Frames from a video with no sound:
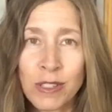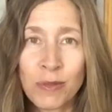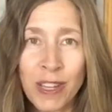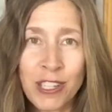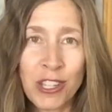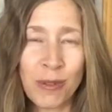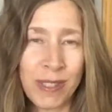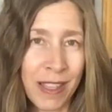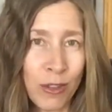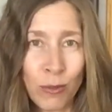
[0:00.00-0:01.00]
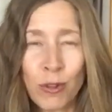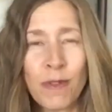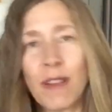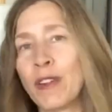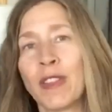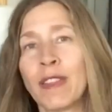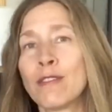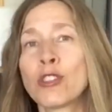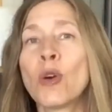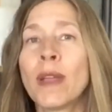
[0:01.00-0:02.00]
ratio is at the root of everything.
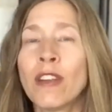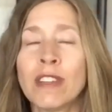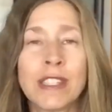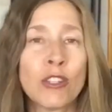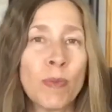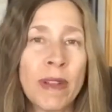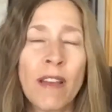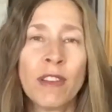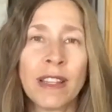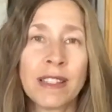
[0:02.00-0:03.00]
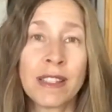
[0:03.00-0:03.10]
There's coherence, there's benevolence.